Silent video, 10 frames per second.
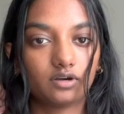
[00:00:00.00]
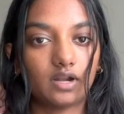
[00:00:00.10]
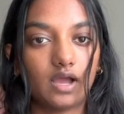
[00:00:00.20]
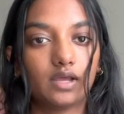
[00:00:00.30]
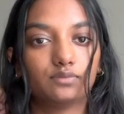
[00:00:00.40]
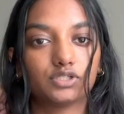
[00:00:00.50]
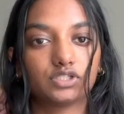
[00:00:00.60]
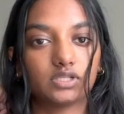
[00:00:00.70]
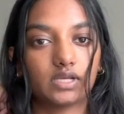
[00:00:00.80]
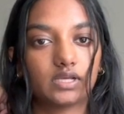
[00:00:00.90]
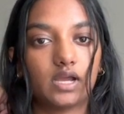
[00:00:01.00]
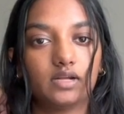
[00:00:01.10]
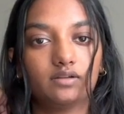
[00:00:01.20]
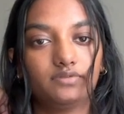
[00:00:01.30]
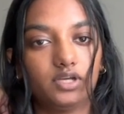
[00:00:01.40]
nine which is like kind
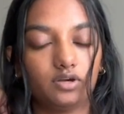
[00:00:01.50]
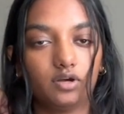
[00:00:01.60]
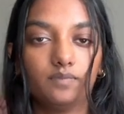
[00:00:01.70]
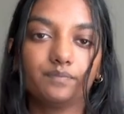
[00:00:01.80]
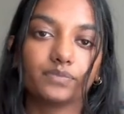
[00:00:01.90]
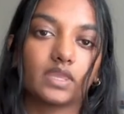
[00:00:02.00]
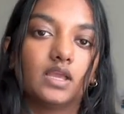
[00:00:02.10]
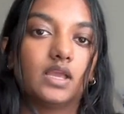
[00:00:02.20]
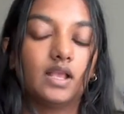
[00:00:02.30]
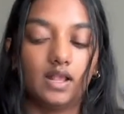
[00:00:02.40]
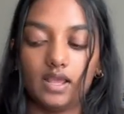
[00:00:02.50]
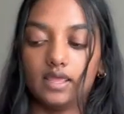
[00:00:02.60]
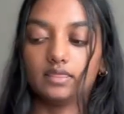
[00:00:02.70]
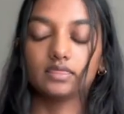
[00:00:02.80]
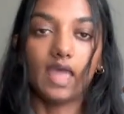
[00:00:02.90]
of here
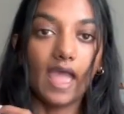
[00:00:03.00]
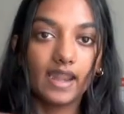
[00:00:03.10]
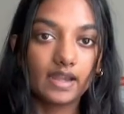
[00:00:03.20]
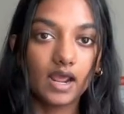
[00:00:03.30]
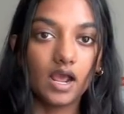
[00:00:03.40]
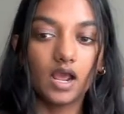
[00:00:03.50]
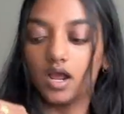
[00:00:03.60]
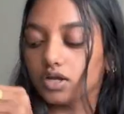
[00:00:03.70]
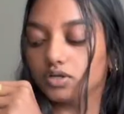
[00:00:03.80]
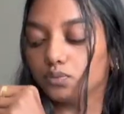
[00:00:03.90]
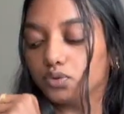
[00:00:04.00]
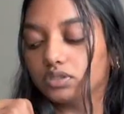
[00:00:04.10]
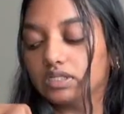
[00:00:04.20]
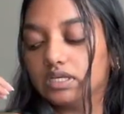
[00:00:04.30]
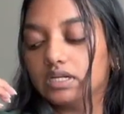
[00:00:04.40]
and then we'll
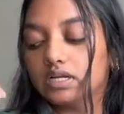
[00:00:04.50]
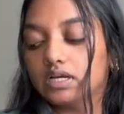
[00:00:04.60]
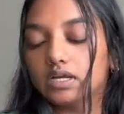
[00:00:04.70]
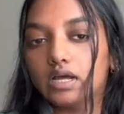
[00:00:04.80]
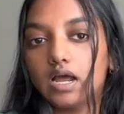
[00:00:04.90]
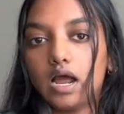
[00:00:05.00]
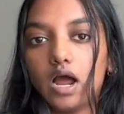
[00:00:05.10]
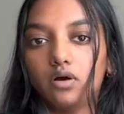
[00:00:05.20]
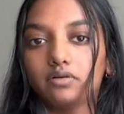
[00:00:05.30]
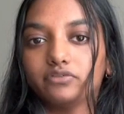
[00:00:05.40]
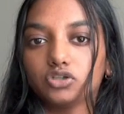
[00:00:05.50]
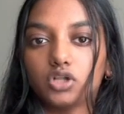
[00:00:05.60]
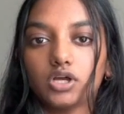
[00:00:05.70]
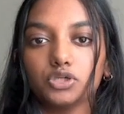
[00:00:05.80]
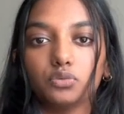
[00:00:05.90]
need however
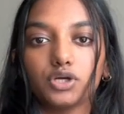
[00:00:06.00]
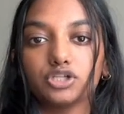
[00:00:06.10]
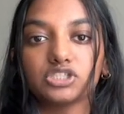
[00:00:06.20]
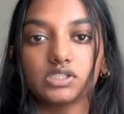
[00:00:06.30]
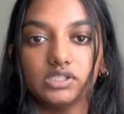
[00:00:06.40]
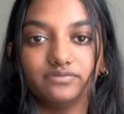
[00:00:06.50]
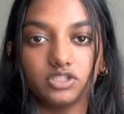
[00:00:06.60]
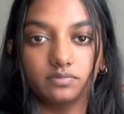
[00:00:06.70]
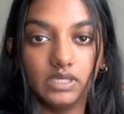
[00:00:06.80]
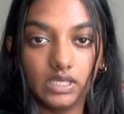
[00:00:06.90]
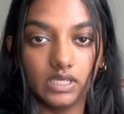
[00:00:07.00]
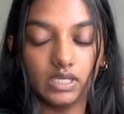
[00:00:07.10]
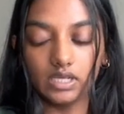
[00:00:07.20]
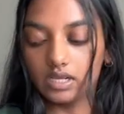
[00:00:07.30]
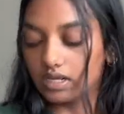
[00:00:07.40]
long you want your sleeve to be
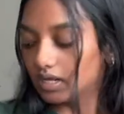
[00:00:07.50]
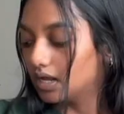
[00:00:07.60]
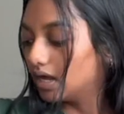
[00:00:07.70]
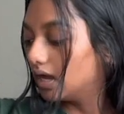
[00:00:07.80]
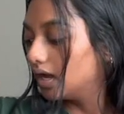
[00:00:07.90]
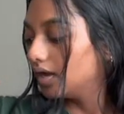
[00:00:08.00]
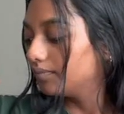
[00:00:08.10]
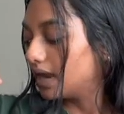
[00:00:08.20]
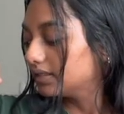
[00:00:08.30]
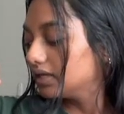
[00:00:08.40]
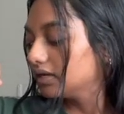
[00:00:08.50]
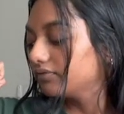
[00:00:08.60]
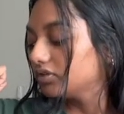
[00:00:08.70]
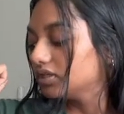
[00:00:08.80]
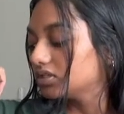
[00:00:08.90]
um I think
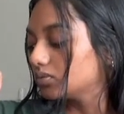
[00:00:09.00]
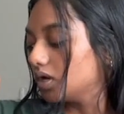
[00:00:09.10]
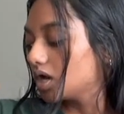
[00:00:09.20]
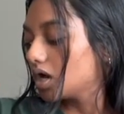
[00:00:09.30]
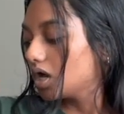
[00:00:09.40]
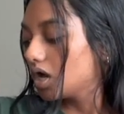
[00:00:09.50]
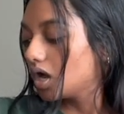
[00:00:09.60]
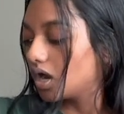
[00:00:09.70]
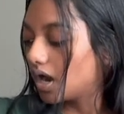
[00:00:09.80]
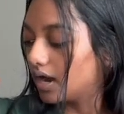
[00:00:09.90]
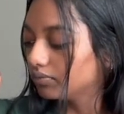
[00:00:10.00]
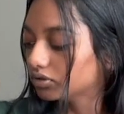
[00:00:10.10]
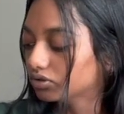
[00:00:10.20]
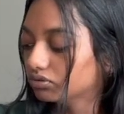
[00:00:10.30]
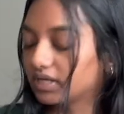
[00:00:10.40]
for this one I will
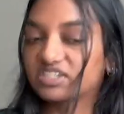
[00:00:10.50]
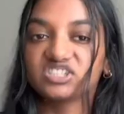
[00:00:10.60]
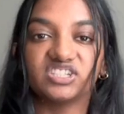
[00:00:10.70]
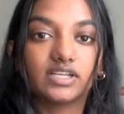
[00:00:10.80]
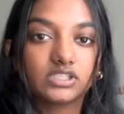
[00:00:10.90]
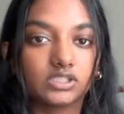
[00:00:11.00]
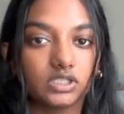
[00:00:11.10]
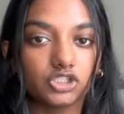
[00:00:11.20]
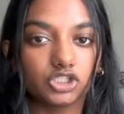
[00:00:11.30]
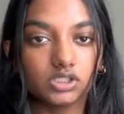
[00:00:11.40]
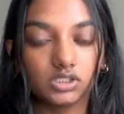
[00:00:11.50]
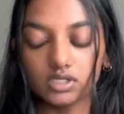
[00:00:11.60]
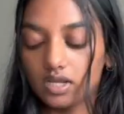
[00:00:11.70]
do like six inches